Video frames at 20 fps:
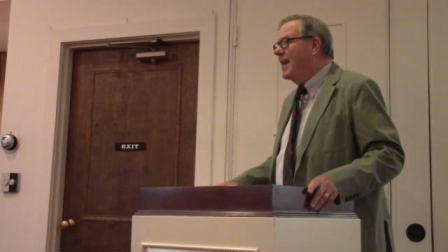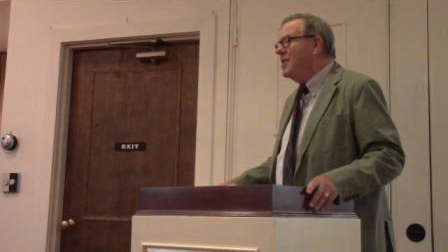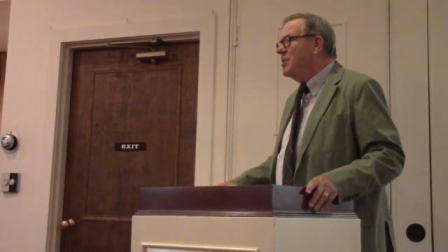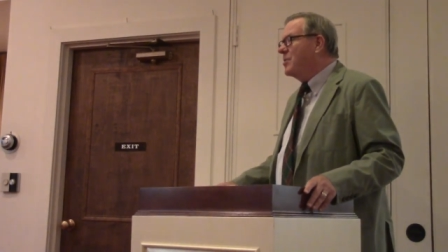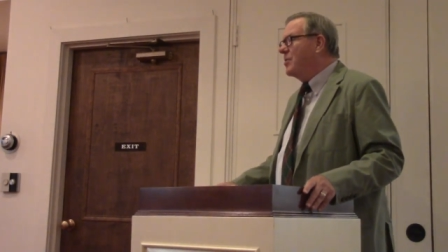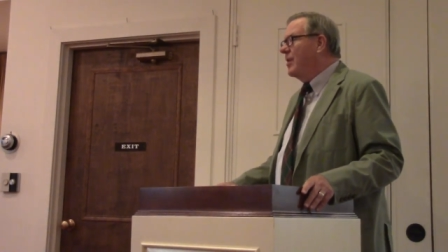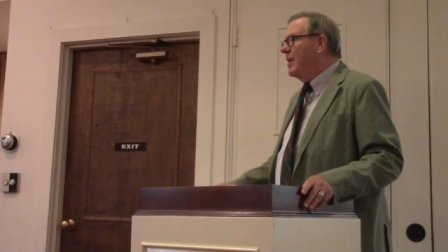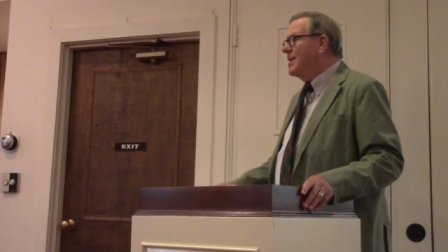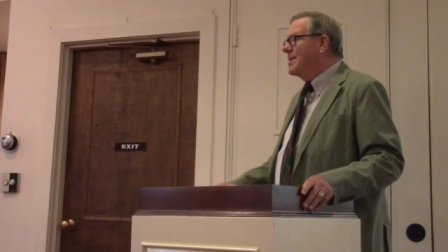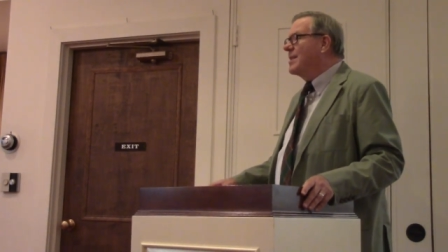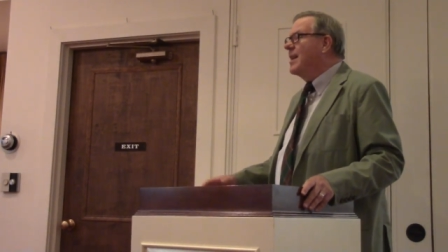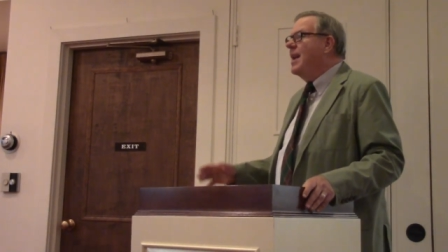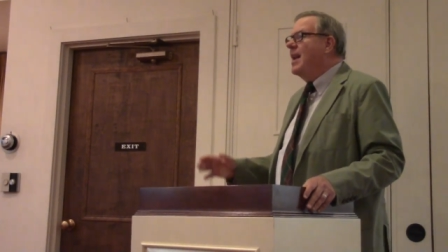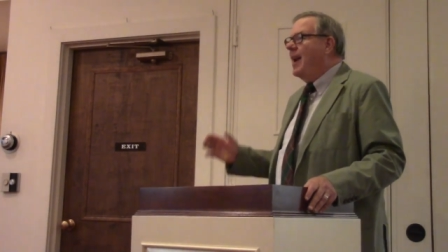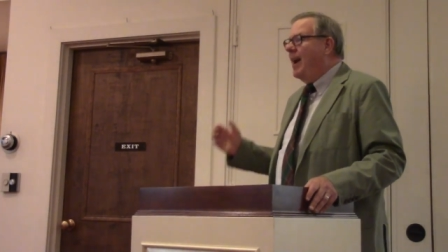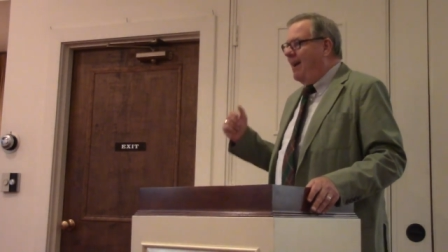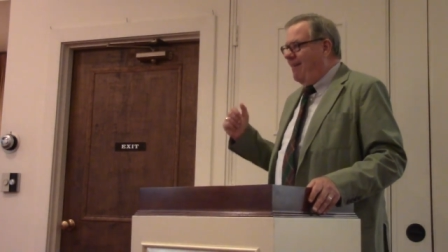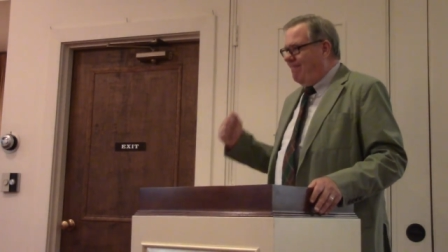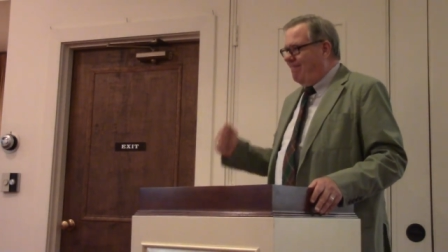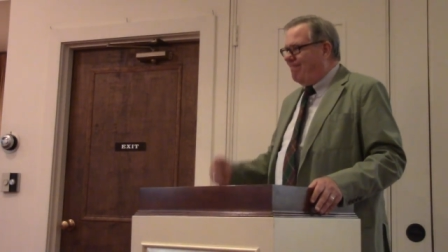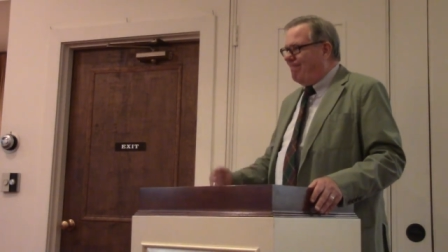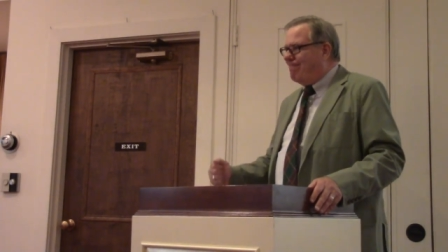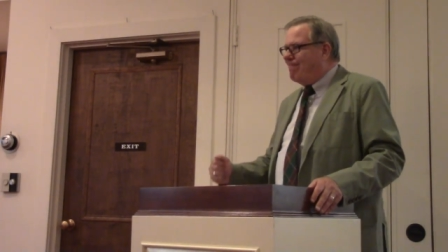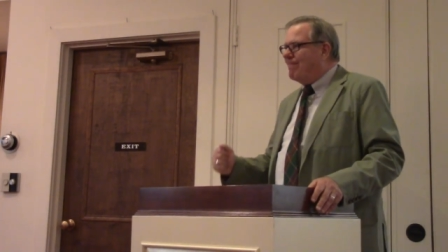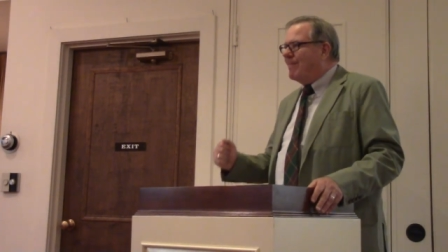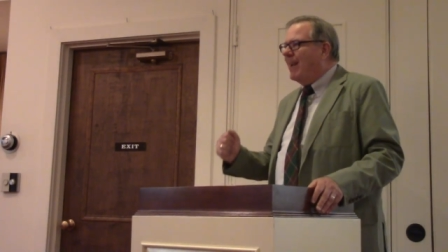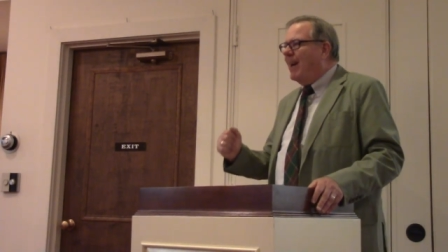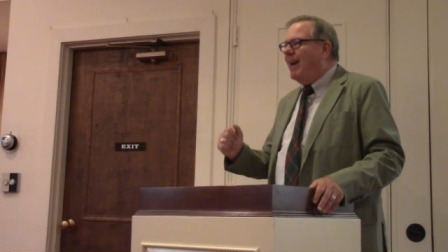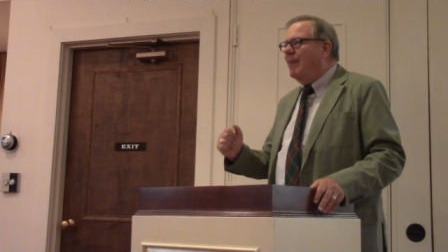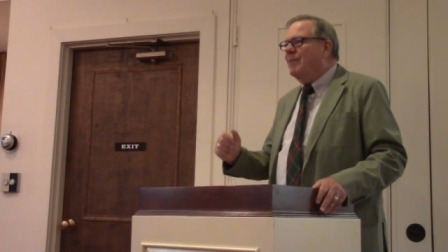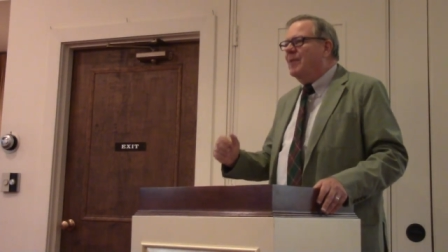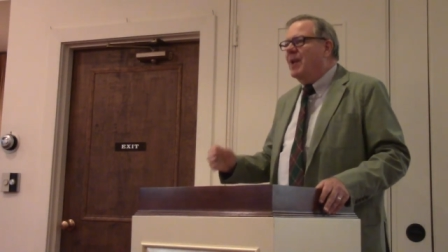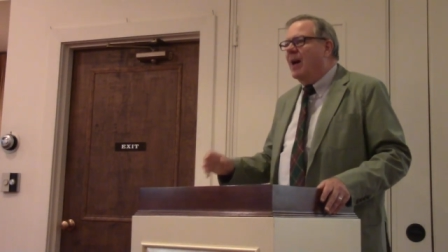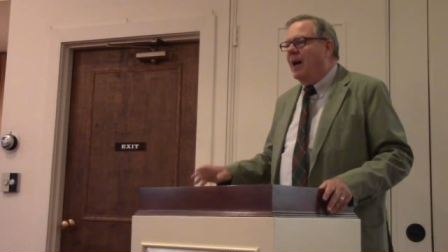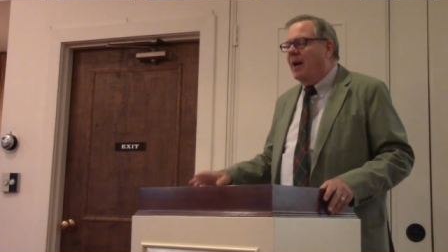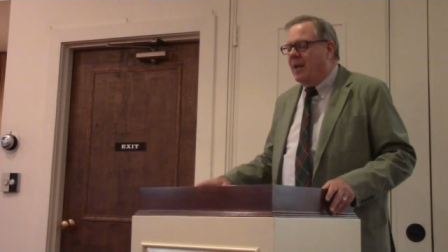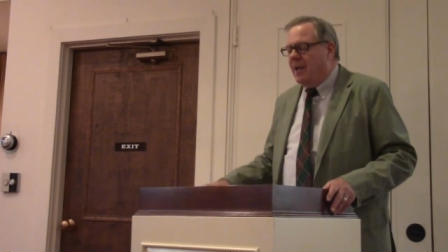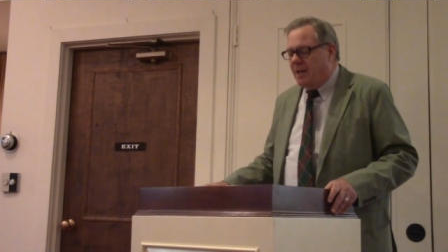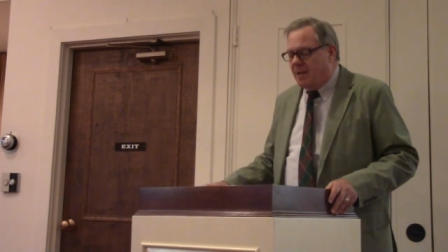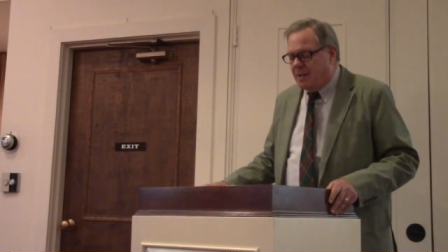entrance. I've
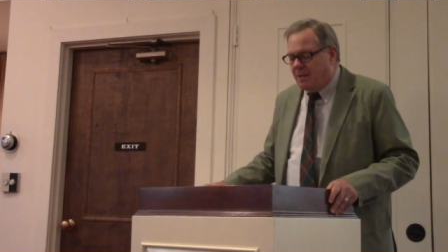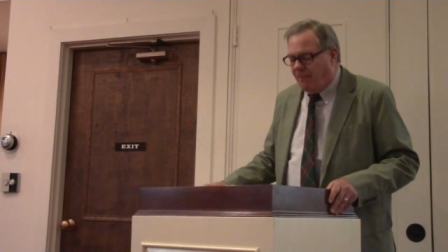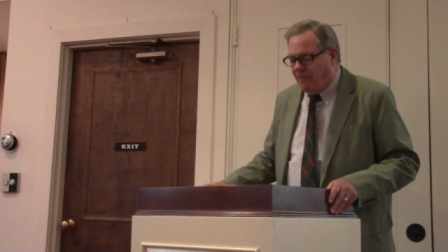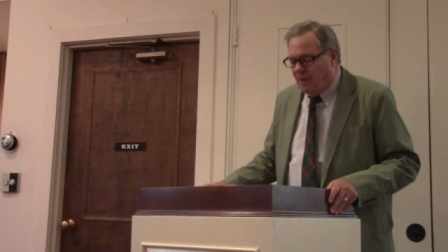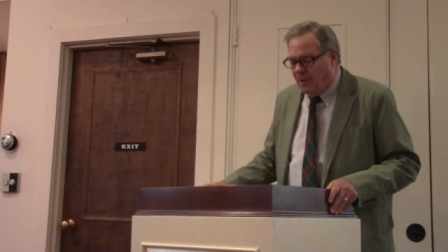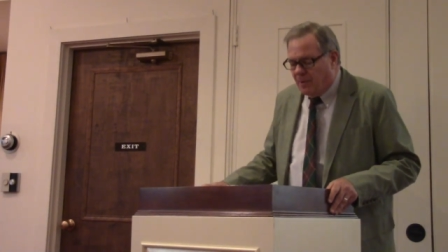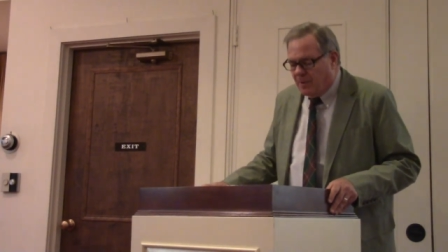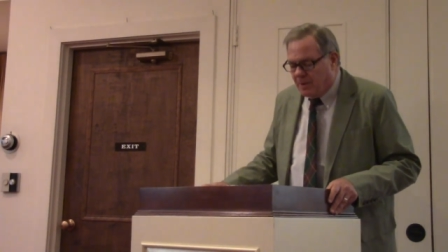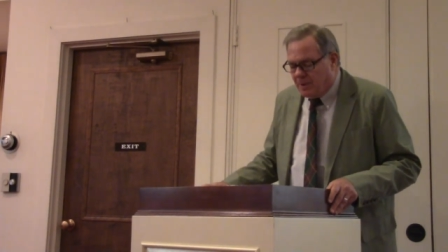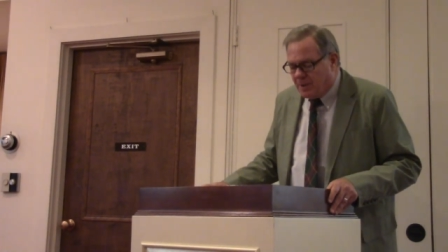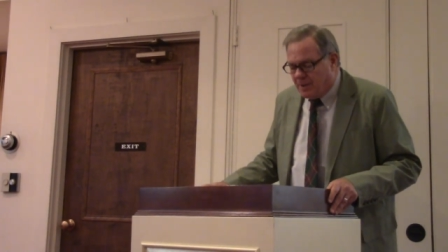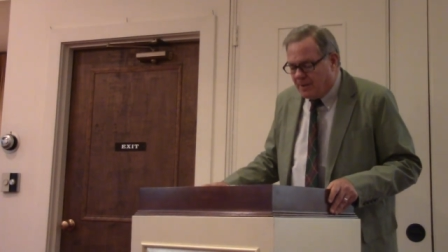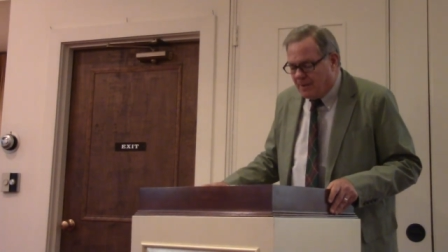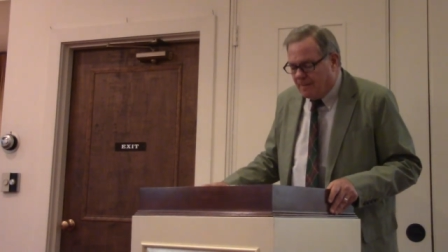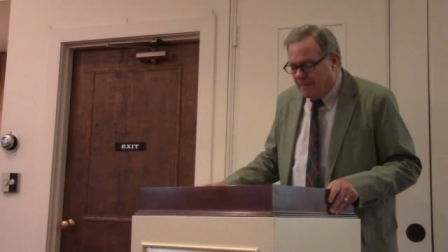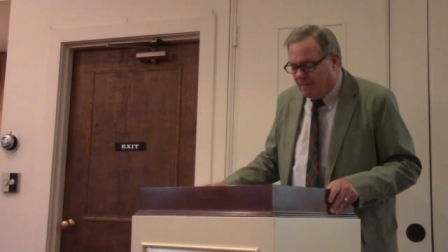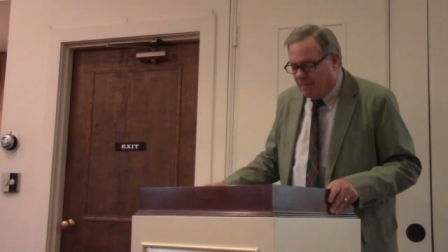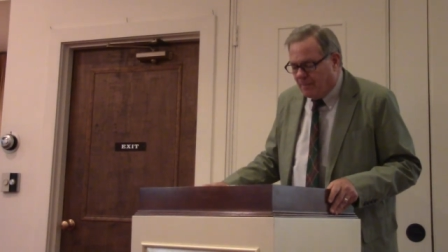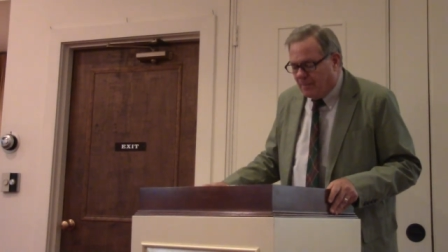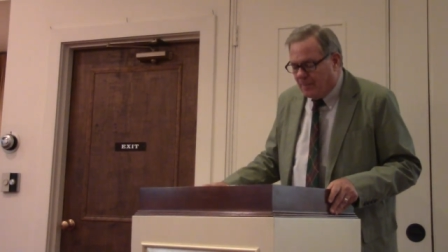done it, folks.